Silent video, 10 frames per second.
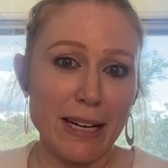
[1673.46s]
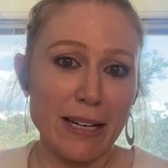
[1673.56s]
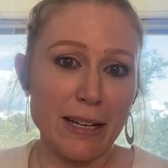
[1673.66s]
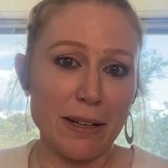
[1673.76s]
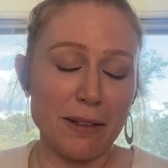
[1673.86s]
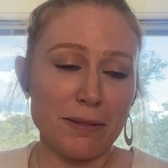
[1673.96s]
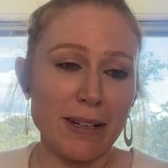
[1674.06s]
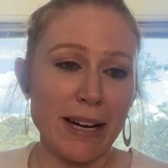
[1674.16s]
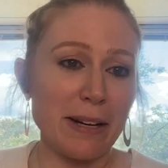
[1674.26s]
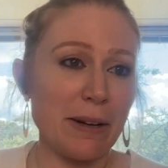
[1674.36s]
I know,
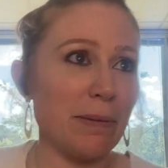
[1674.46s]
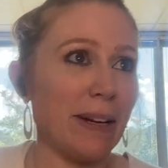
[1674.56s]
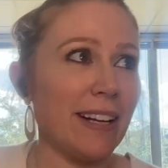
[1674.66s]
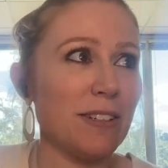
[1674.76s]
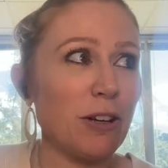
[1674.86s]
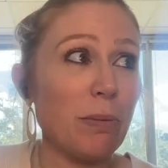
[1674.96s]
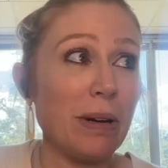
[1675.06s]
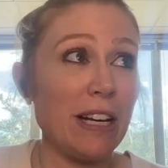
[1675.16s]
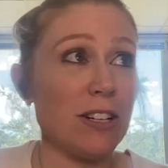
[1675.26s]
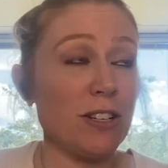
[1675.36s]
man. So
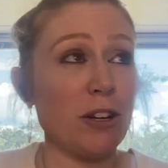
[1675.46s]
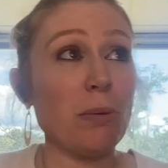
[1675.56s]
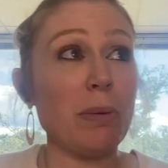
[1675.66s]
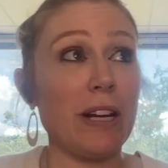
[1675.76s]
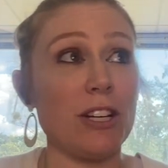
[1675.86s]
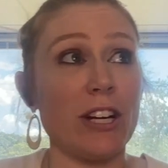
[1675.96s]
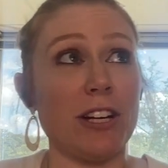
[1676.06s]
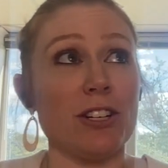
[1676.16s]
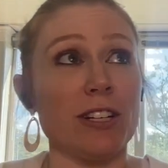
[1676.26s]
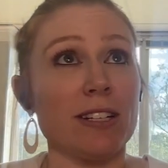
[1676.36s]
many
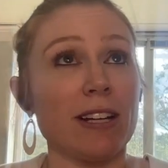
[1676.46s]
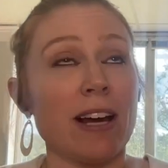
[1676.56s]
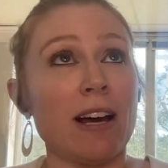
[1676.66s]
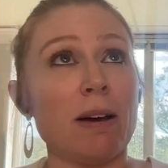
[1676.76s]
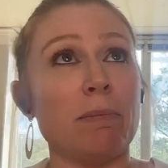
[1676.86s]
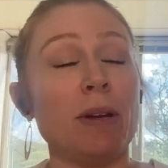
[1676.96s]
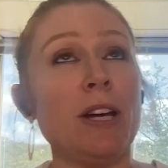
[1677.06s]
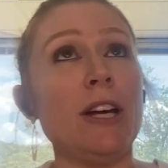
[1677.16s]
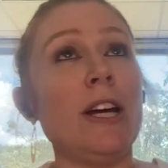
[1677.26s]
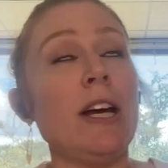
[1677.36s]
changes.
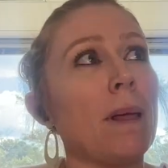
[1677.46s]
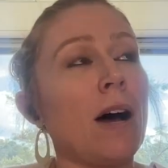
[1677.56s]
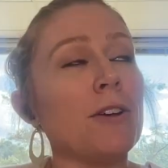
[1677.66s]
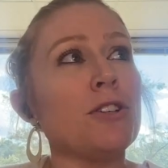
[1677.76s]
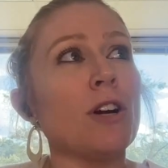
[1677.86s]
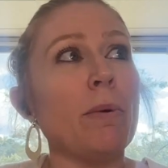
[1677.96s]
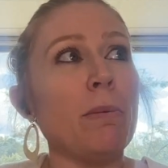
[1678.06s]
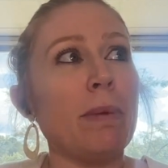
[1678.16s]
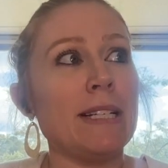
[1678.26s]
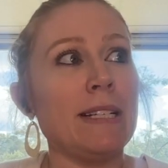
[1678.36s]
I'll start
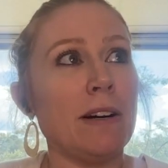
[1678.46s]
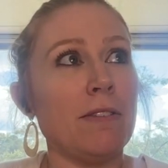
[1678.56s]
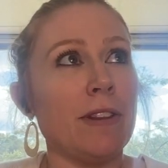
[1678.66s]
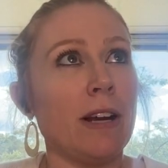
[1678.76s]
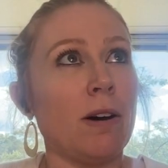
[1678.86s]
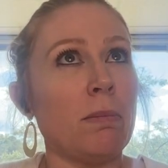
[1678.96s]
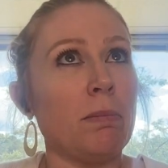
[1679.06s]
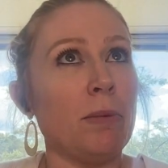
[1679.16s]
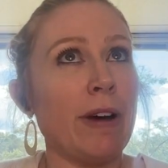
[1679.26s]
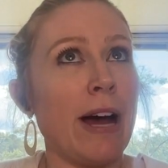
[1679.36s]
with myself and then I'll
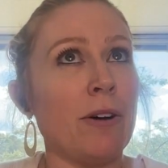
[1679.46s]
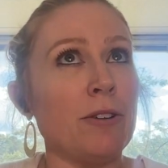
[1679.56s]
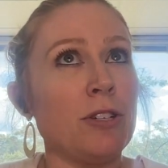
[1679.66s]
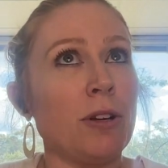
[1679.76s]
move out.